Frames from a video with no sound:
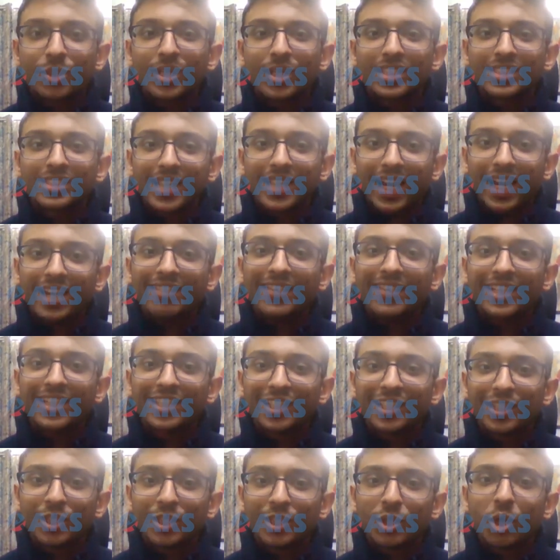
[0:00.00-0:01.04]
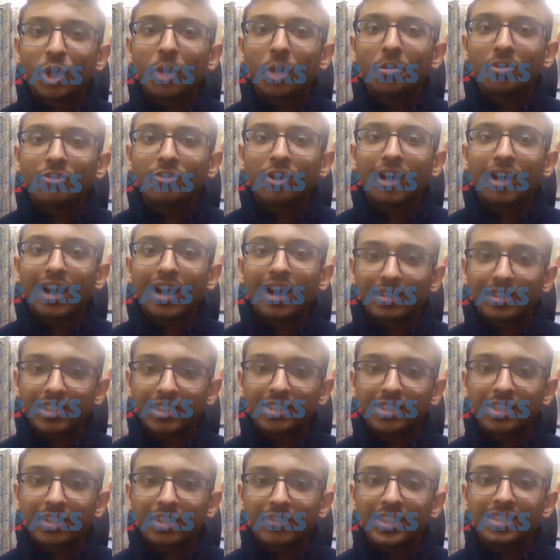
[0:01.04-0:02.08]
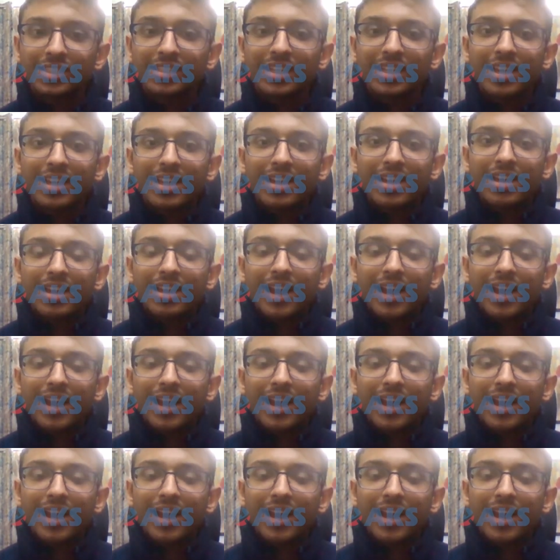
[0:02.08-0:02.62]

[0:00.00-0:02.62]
to decide whether to opt for another service.